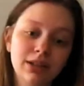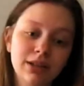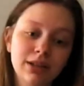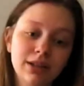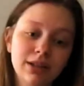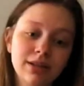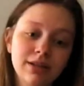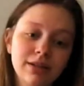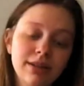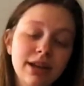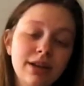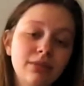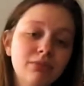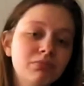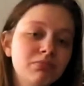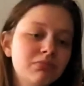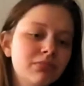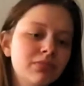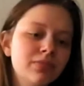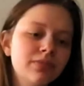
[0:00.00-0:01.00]
then
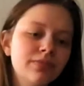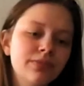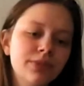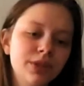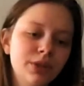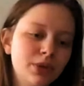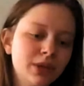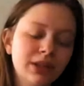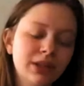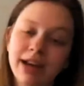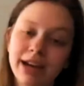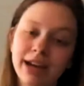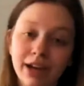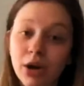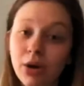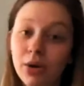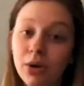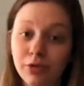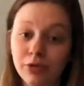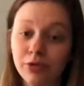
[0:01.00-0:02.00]
you can let go
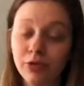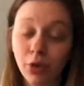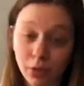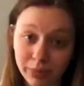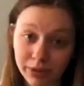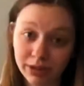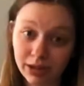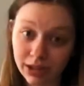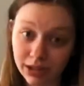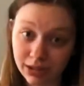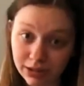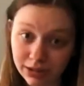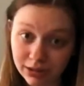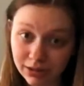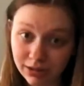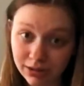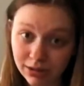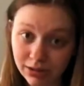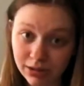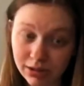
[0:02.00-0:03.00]
of formula,
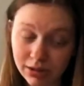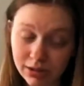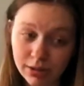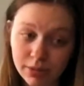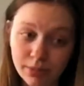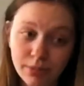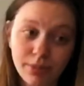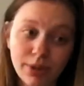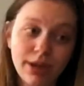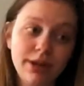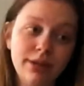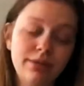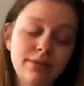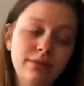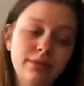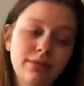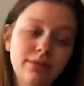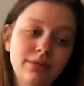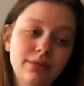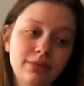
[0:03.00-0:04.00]
but
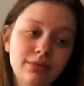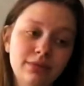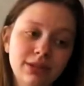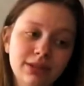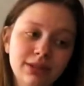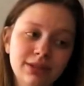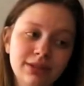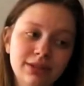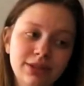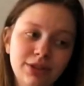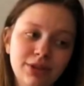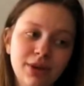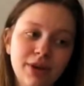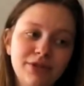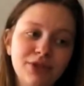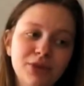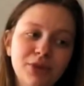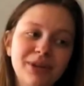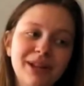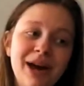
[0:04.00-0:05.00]
you have
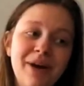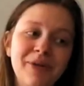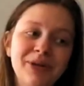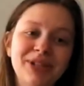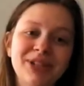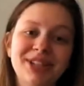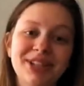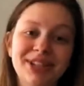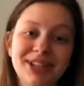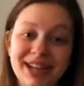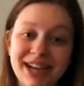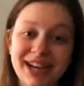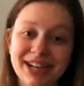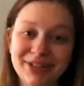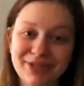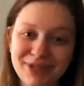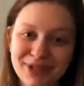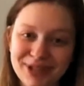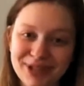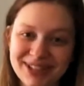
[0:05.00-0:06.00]
to allow us to
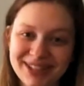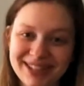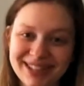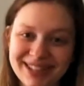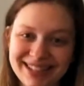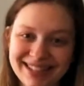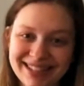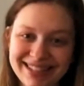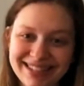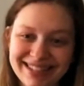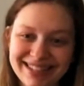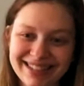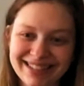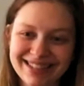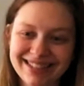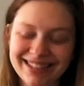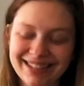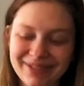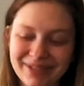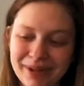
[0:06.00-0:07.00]
connect first,
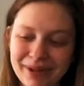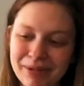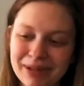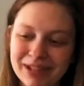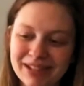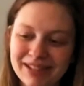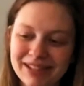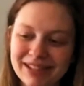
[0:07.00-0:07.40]
if that makes